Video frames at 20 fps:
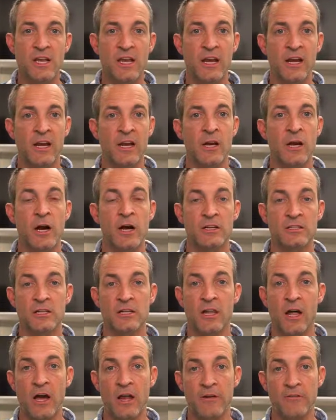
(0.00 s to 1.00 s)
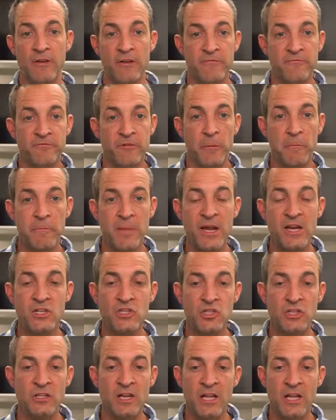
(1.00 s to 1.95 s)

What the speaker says: It can cause a lot of inflammation.